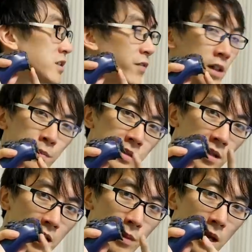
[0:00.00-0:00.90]
Developers are
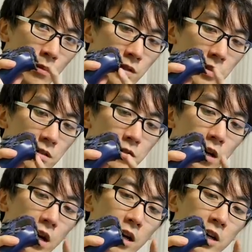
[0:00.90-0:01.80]
going to be able to
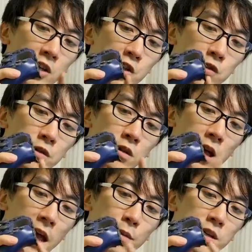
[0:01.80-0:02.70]
control
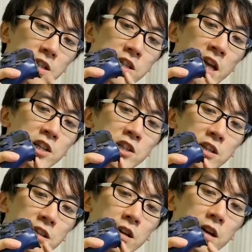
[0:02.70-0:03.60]
how much
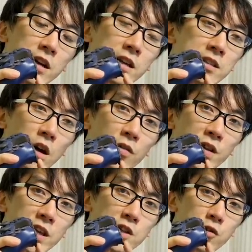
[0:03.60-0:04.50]
tension is on
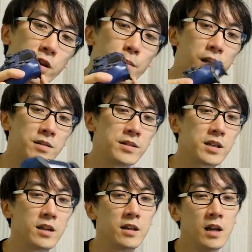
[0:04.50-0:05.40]
the trigger buttons
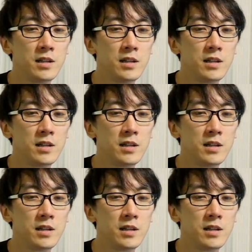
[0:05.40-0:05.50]
here.